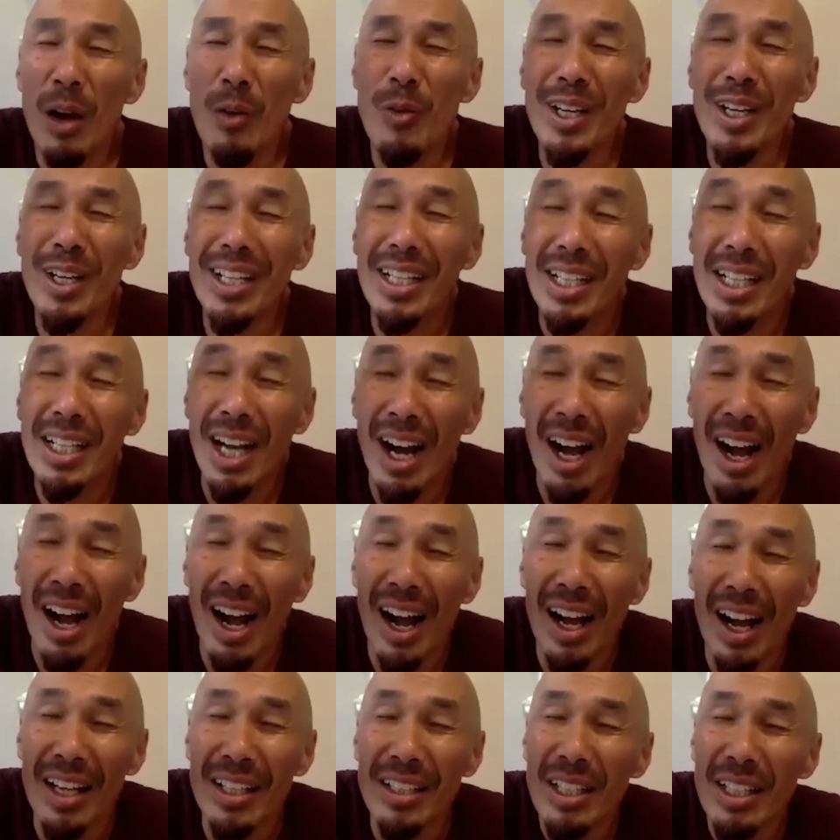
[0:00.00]
of a
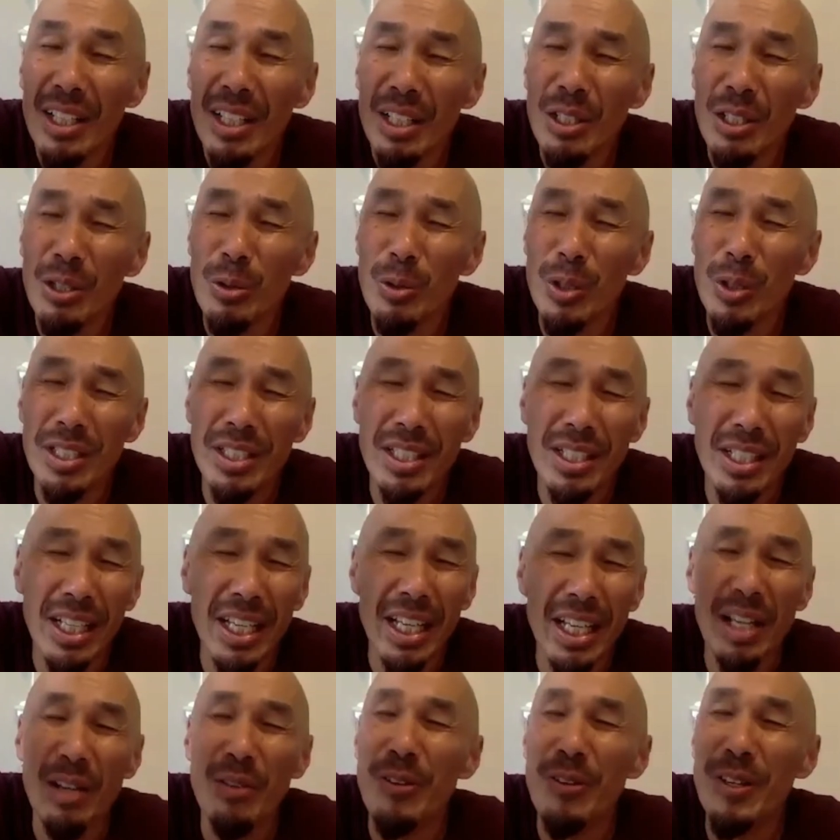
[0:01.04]
God who would
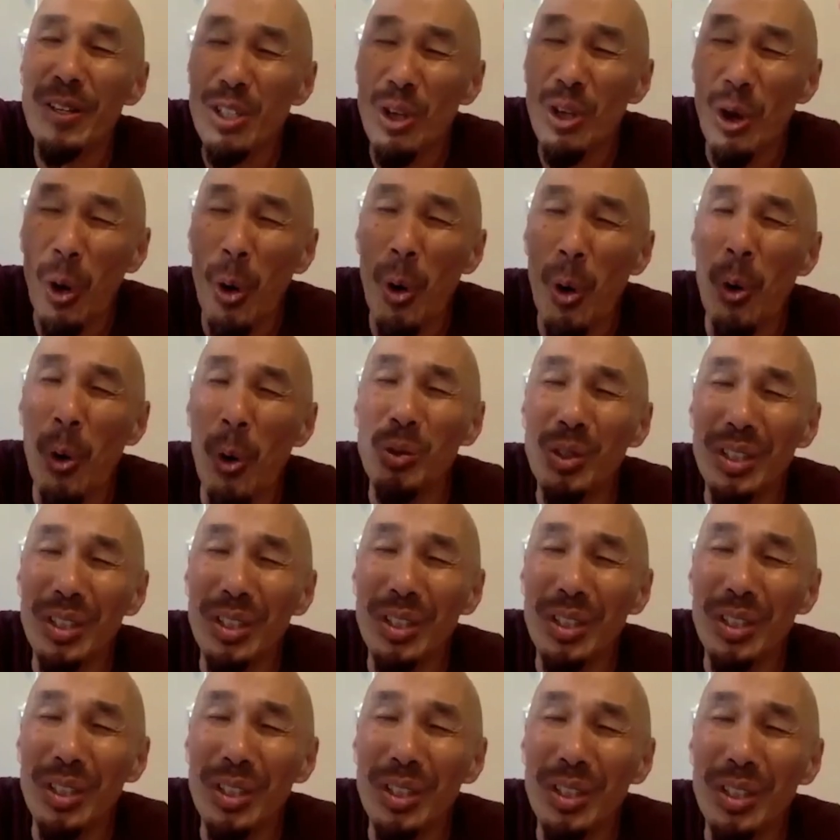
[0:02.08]
give his
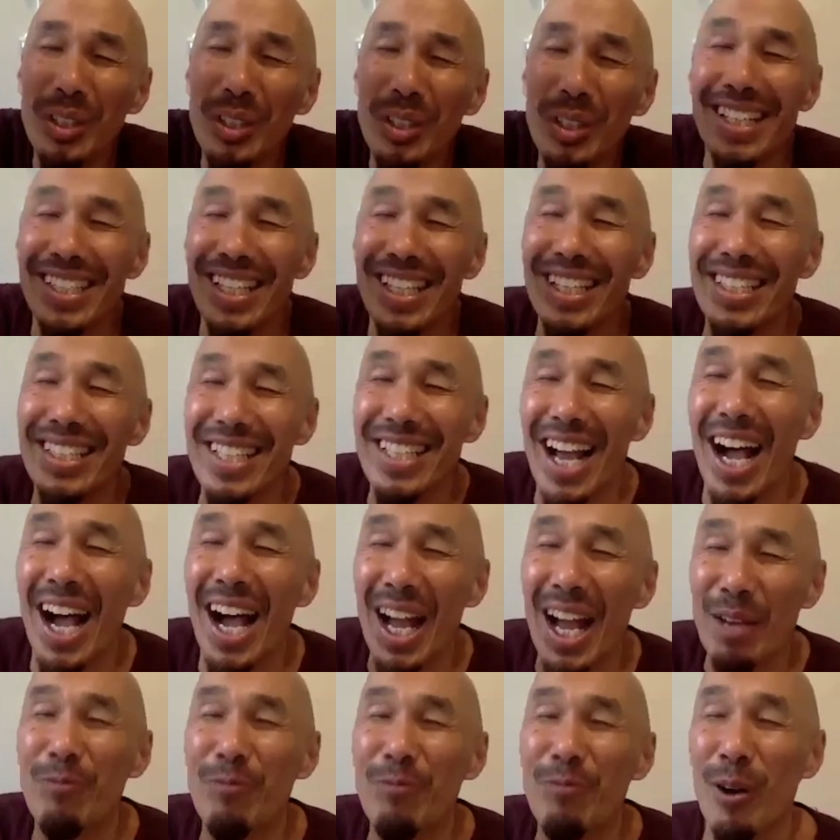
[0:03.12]
only son to
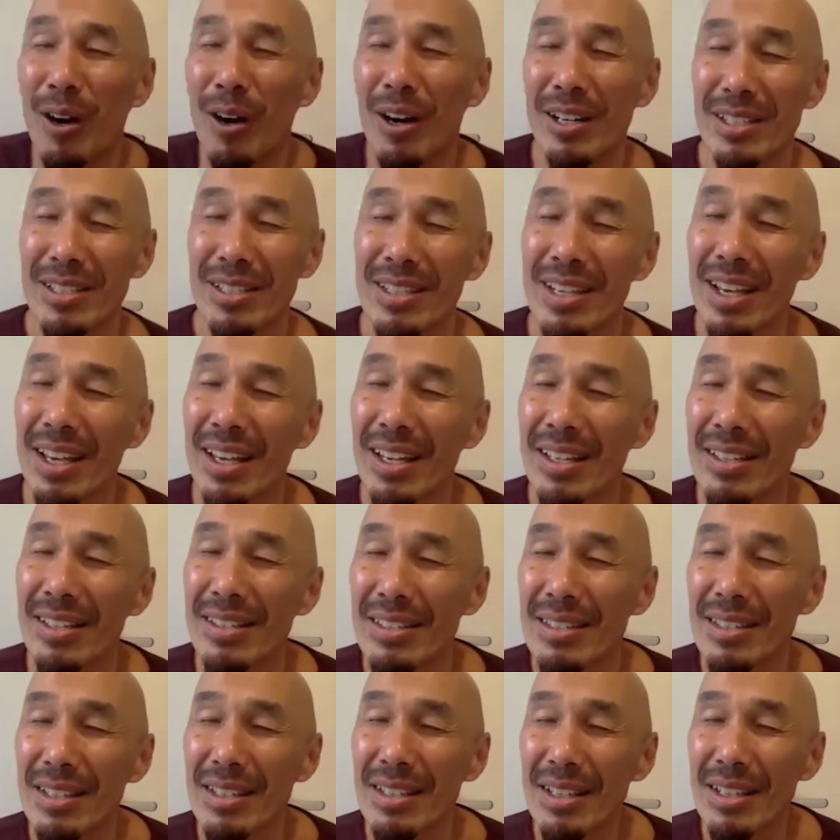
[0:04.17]
die for our
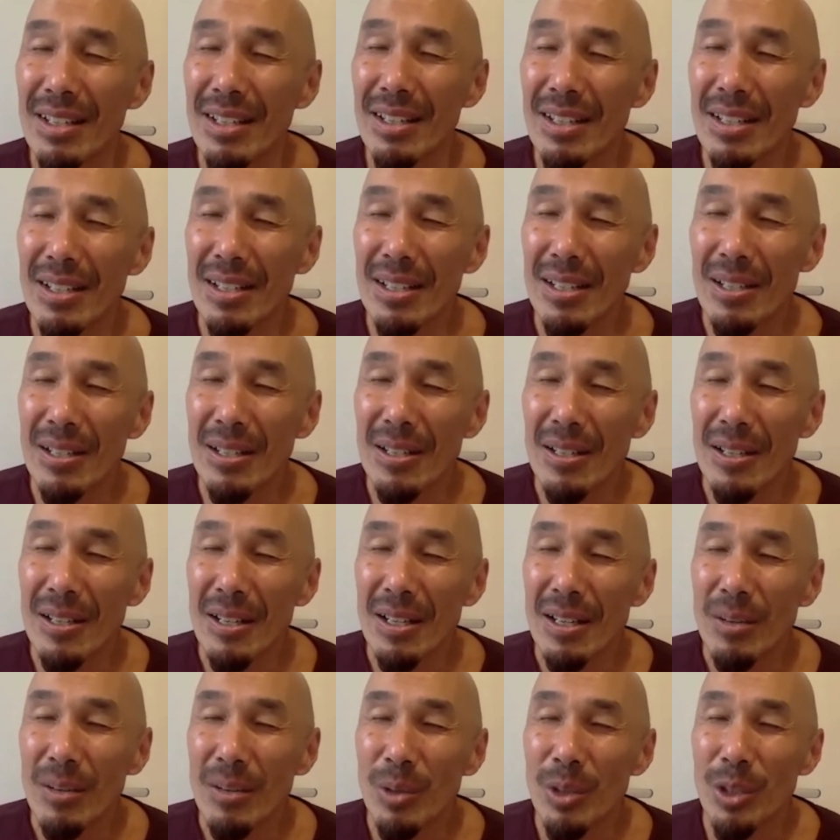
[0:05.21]
sins.
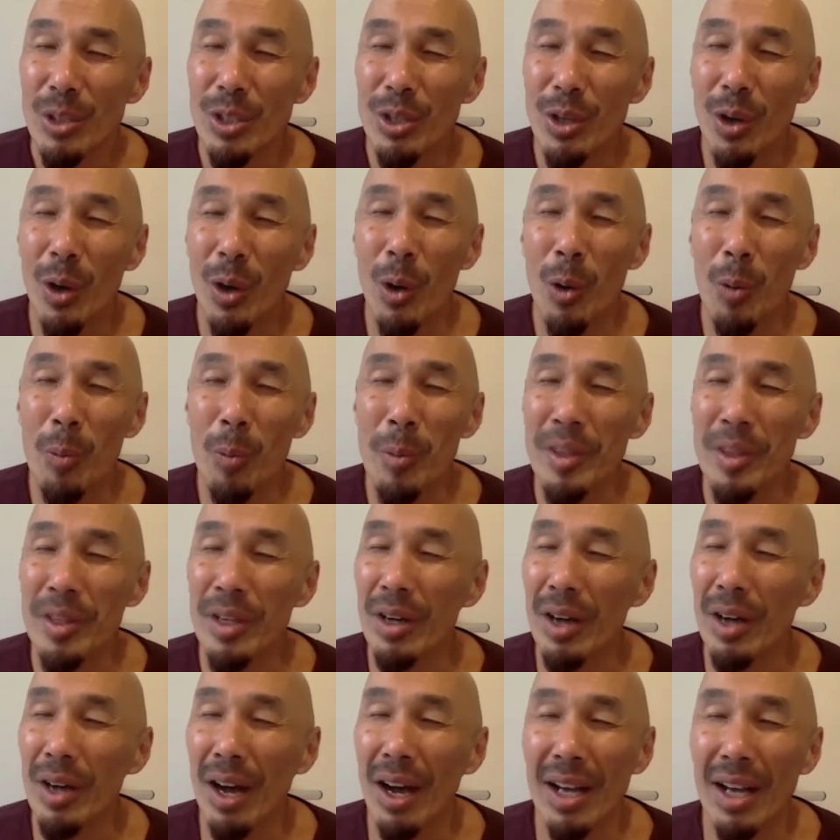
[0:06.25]
Would you open
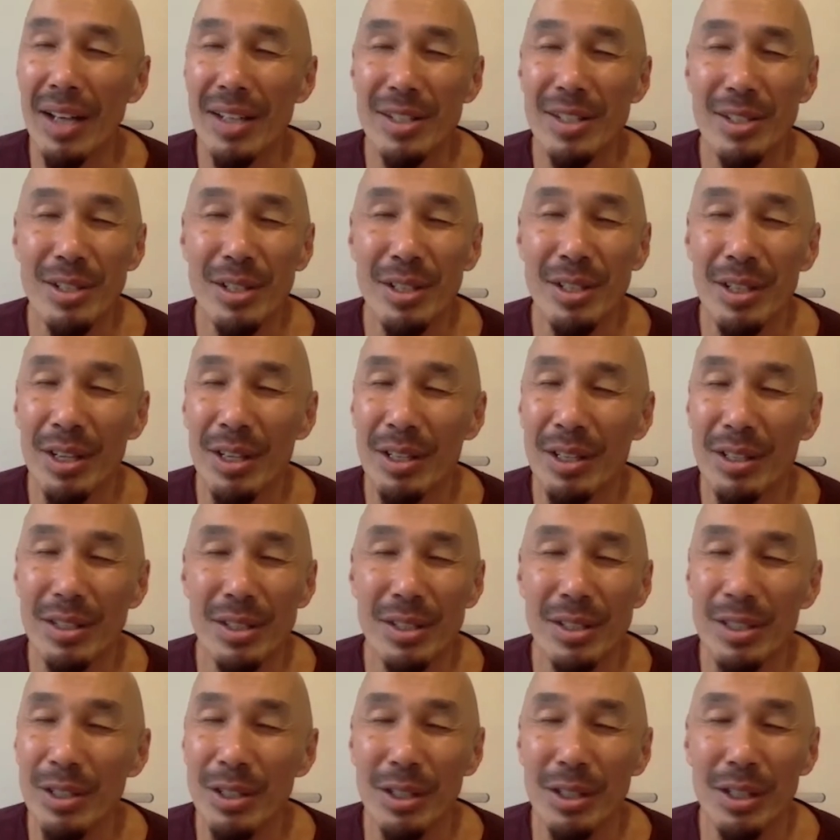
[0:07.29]
their eyes to
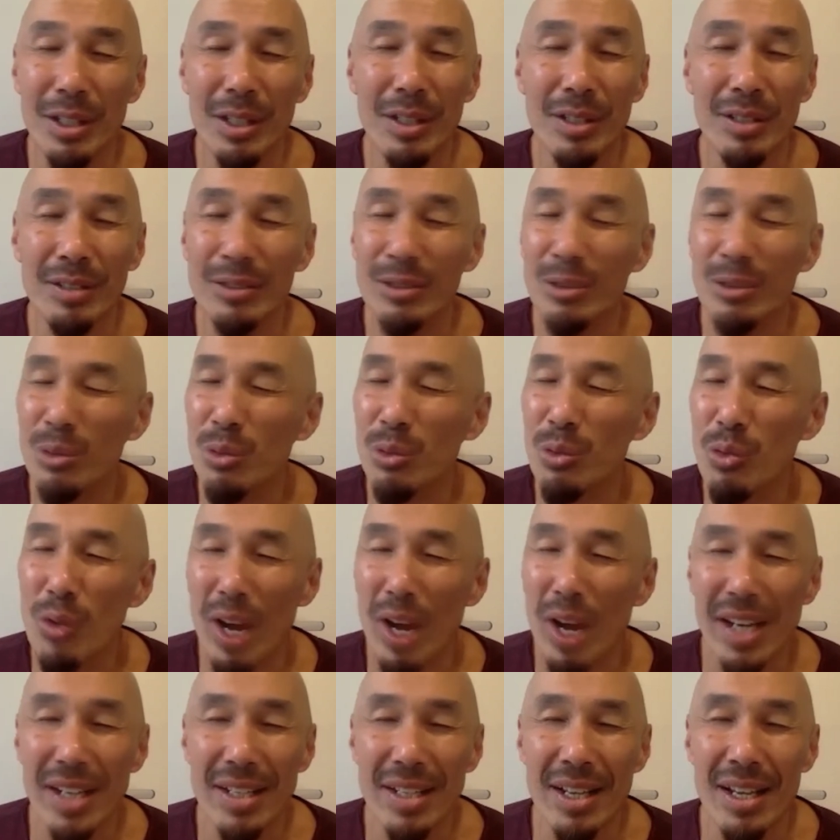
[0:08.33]
your
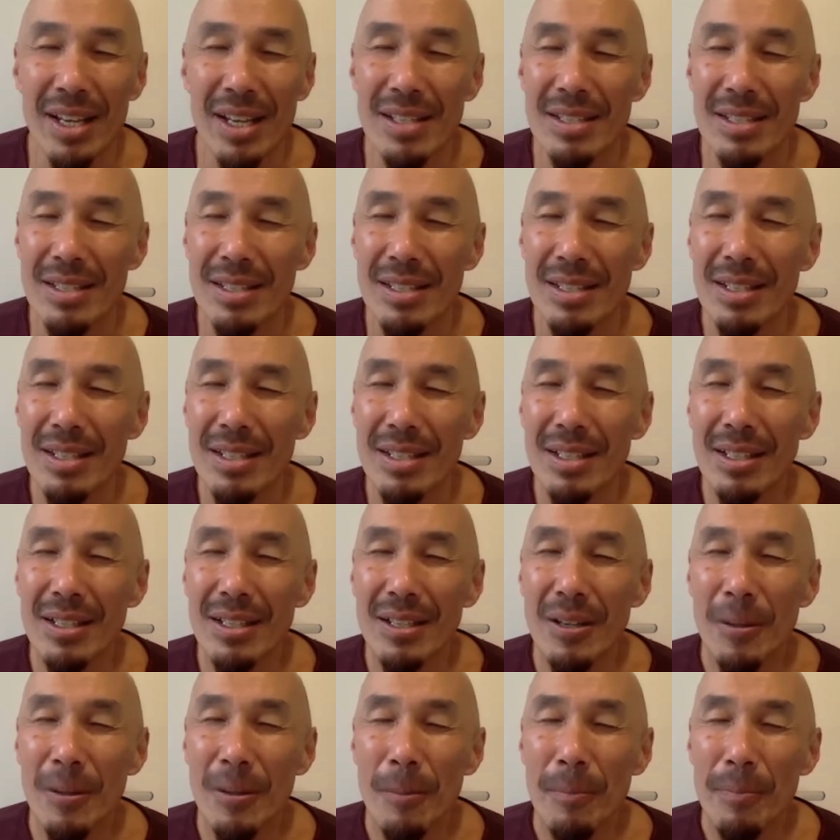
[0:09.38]
greatness,
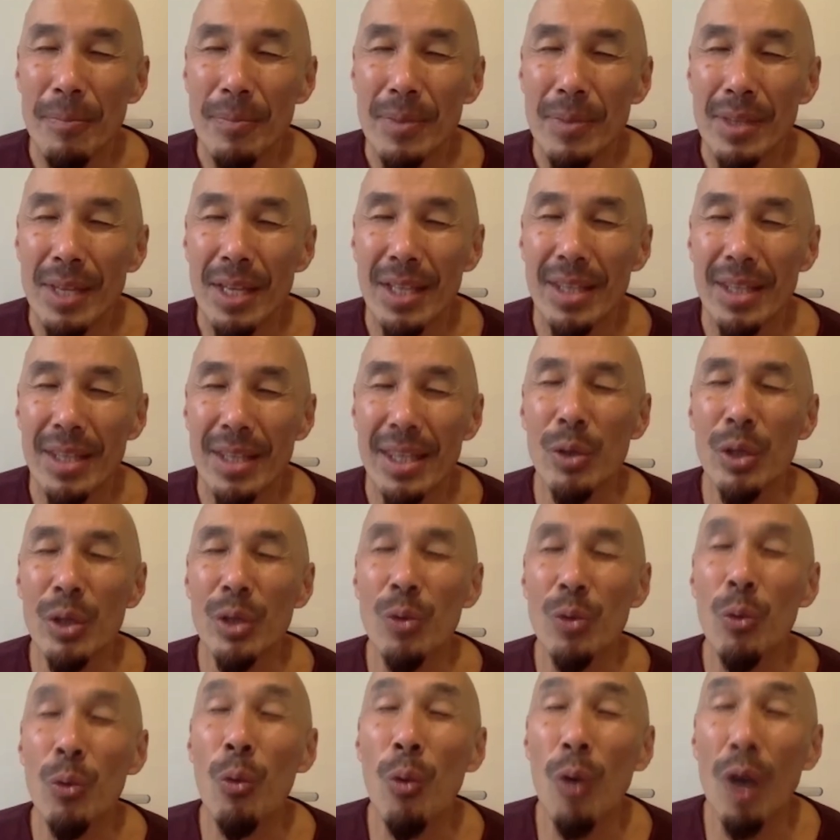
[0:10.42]
that they
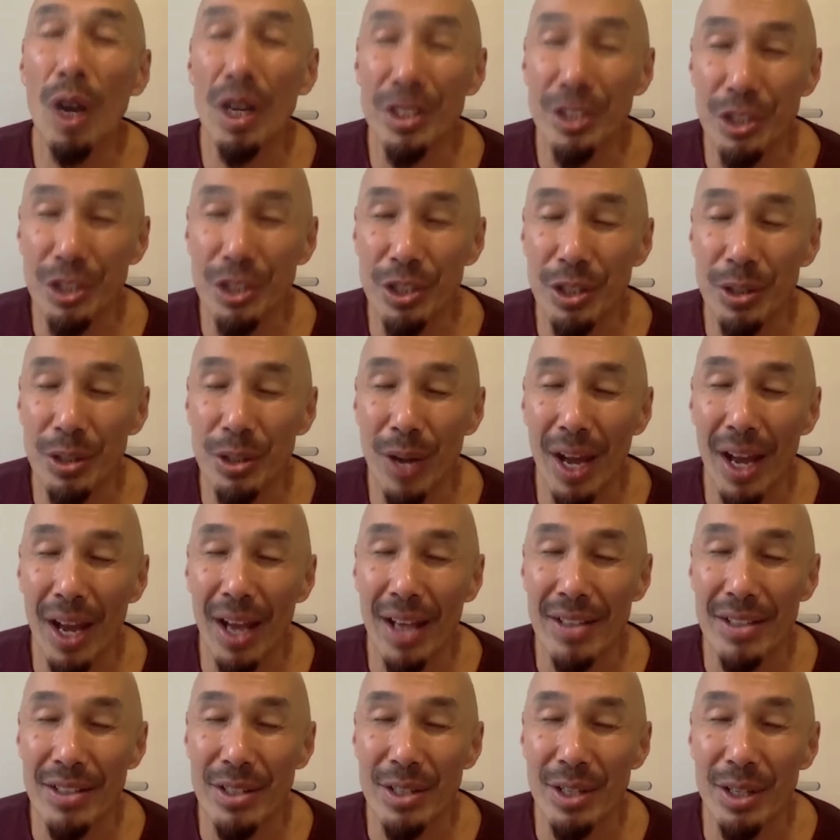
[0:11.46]
would want you
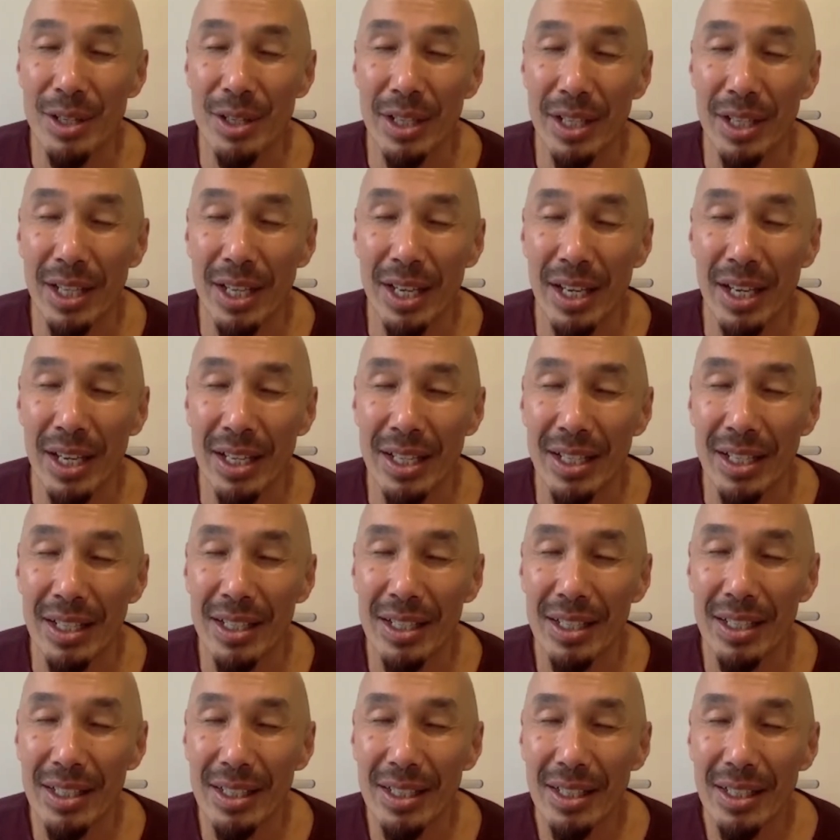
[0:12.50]
as their king
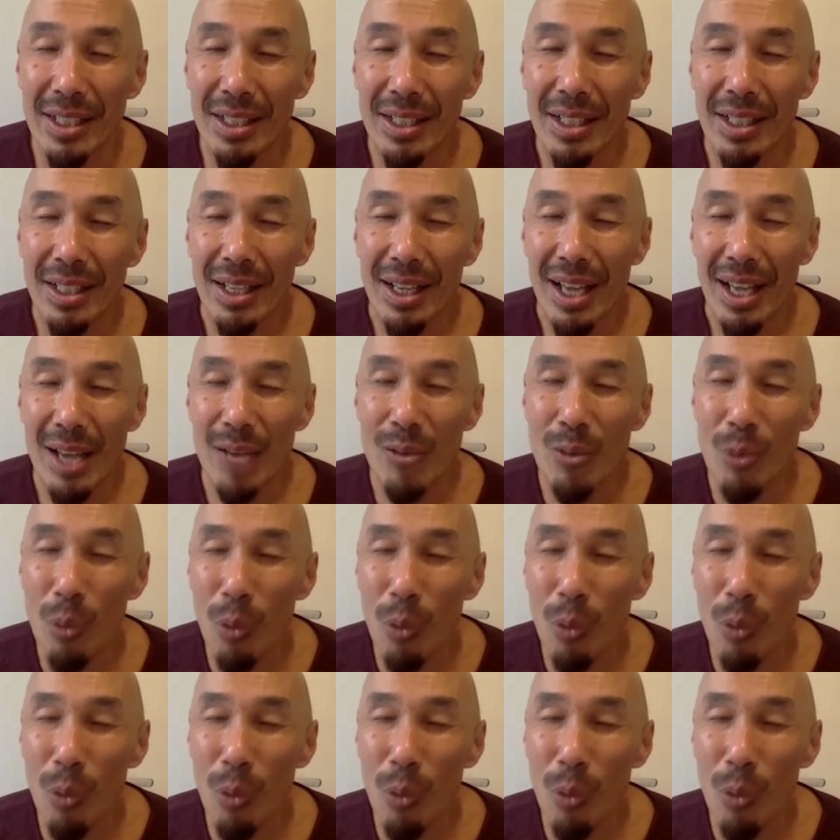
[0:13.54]
and